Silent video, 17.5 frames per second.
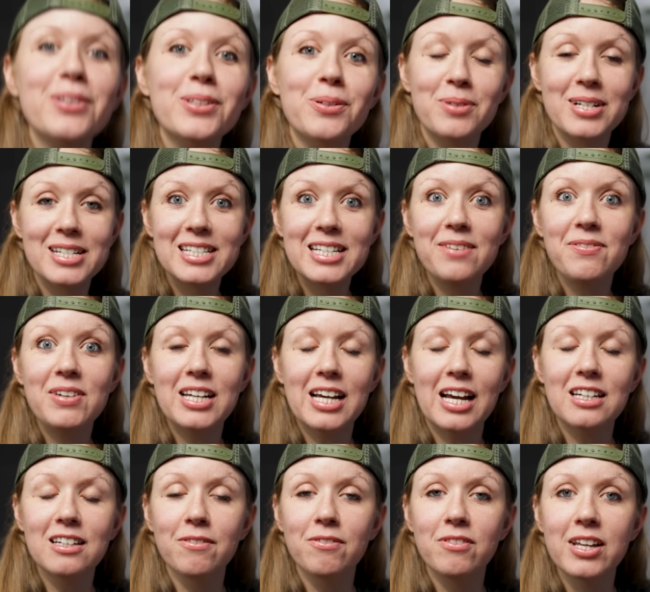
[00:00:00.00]
you're on the receiving
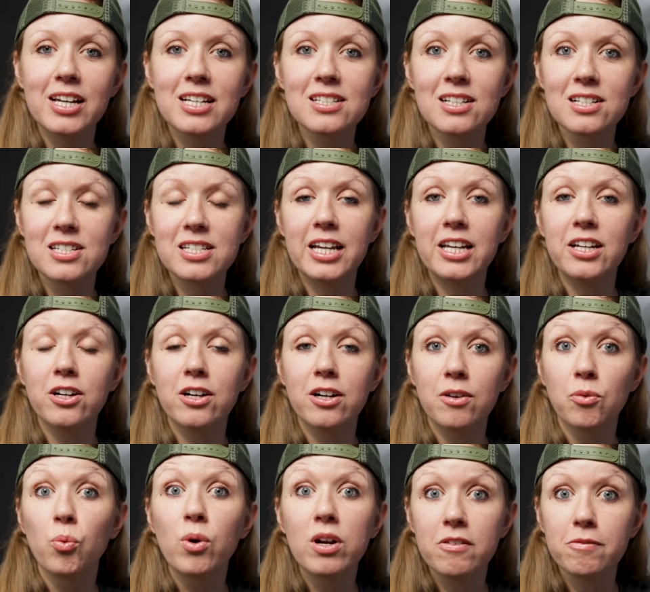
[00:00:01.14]
end of this, let's say you're
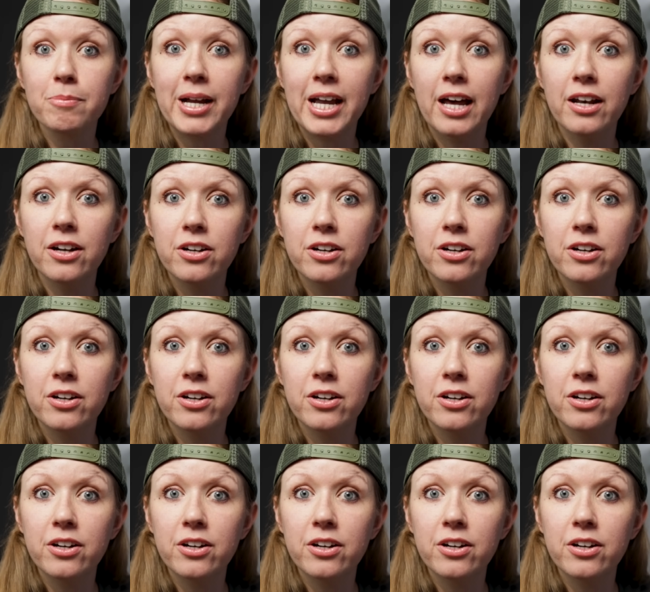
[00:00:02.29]
one of my